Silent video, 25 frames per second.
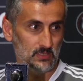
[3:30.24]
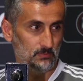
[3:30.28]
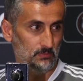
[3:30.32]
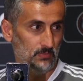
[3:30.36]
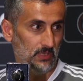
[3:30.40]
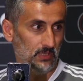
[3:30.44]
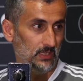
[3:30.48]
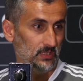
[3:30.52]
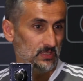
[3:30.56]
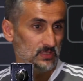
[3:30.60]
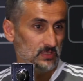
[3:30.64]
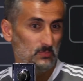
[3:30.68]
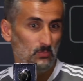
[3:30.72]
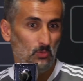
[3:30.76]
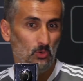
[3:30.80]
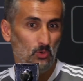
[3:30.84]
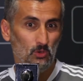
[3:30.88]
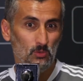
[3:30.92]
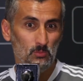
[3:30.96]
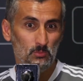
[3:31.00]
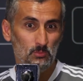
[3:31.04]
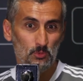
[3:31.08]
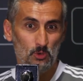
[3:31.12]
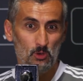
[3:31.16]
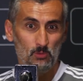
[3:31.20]
very
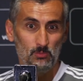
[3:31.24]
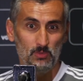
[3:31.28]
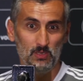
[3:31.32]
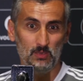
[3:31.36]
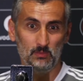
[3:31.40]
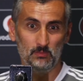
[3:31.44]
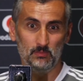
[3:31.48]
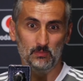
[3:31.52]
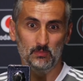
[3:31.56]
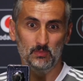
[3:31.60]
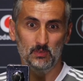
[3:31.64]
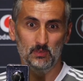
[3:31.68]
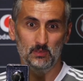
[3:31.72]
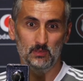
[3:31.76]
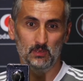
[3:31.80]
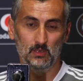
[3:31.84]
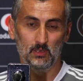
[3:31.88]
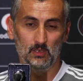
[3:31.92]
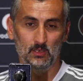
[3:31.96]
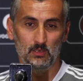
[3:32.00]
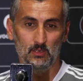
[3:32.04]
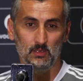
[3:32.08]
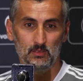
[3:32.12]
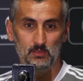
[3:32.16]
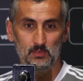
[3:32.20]
small problem
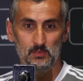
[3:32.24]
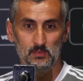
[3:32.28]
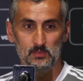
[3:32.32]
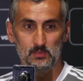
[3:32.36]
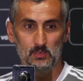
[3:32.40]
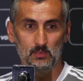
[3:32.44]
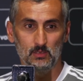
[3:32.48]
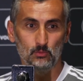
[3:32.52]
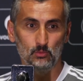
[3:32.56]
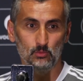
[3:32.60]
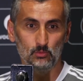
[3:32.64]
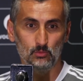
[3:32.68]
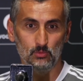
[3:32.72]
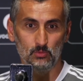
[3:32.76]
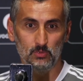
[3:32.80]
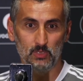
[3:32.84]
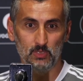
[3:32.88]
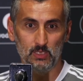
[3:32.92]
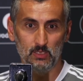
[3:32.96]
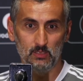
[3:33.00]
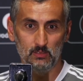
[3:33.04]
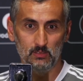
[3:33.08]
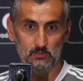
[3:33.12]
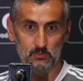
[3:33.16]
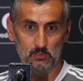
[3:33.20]
in
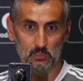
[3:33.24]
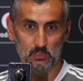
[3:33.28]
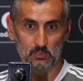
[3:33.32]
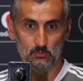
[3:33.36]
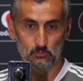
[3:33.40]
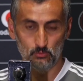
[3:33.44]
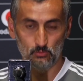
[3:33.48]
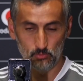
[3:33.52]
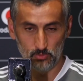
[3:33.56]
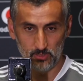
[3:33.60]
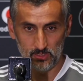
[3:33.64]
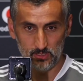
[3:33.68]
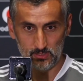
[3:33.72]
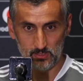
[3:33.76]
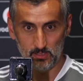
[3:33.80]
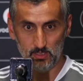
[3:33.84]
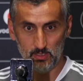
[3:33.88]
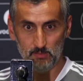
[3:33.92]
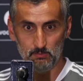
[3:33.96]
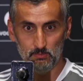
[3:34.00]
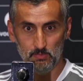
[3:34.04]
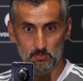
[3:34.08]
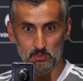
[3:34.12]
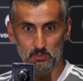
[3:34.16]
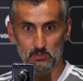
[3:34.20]
Sekukune's
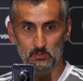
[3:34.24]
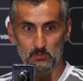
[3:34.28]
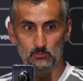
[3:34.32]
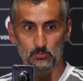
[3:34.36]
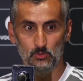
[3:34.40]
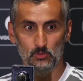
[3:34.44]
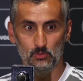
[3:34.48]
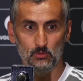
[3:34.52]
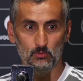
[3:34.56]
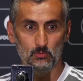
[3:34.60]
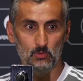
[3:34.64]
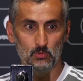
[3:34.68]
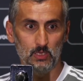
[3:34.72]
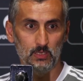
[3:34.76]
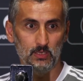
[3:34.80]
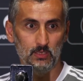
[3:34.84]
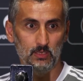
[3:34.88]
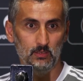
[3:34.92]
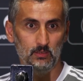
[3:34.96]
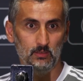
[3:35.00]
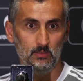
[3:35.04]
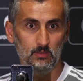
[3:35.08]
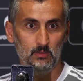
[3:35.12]
game in Polokwane,